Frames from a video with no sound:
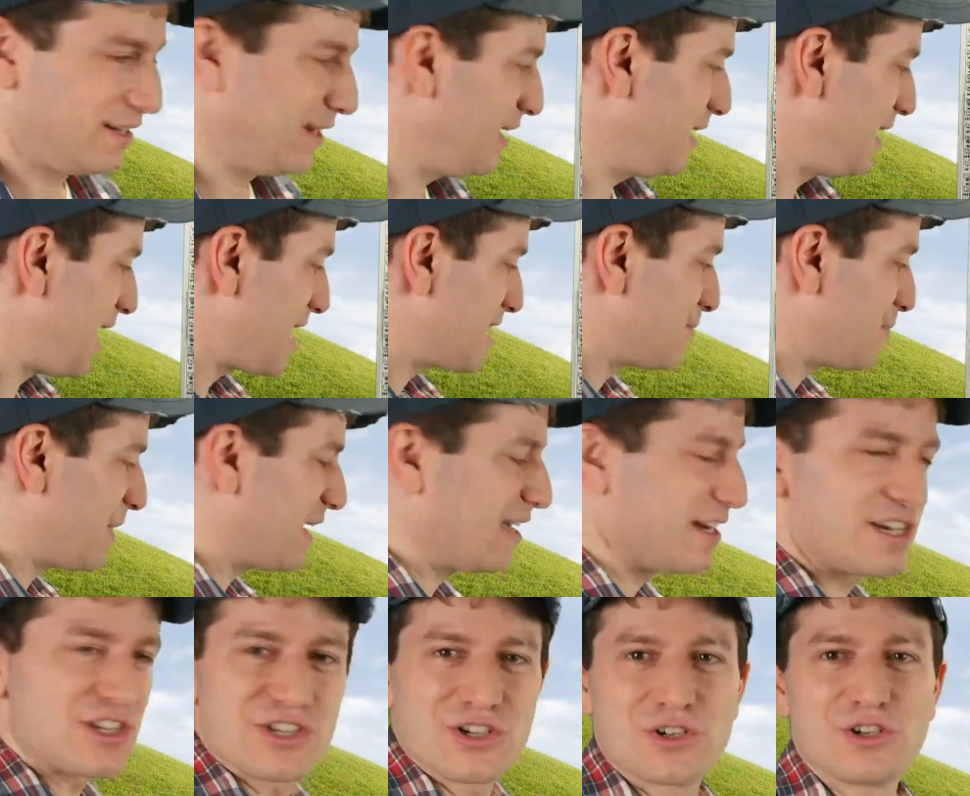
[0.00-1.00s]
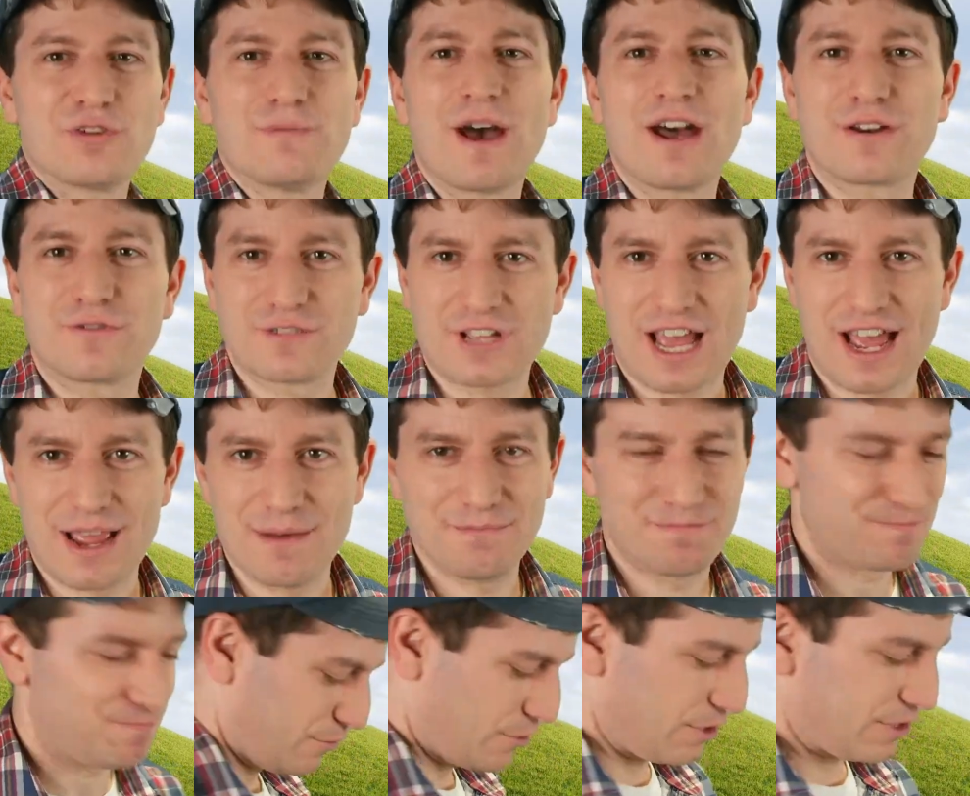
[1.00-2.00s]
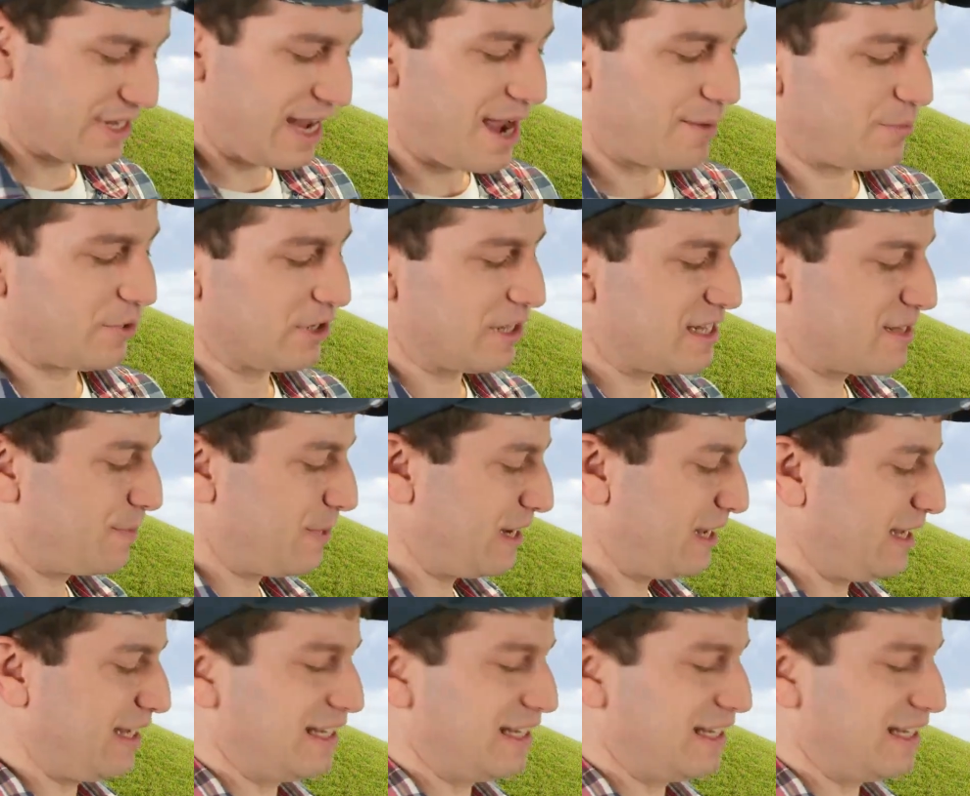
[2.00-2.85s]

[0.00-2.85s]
It has been a certain amount of time. For example, it's been a